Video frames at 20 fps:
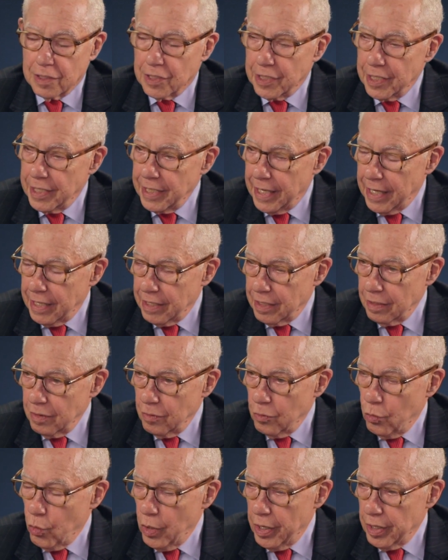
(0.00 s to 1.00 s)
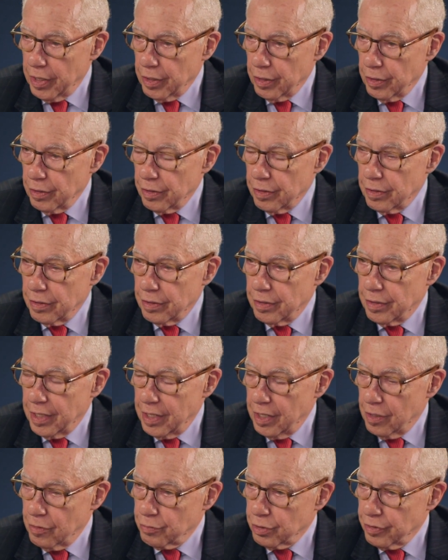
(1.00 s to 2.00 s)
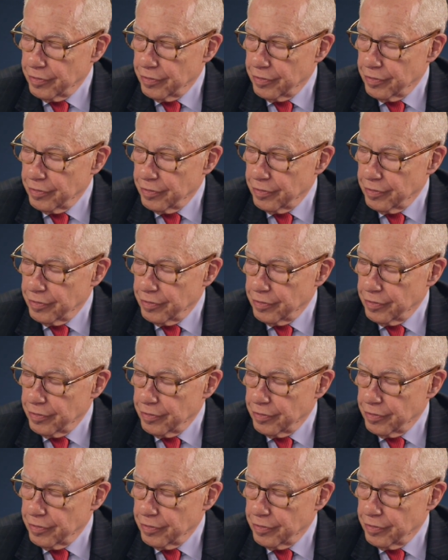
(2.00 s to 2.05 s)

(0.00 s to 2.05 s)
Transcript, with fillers: litigating where they don't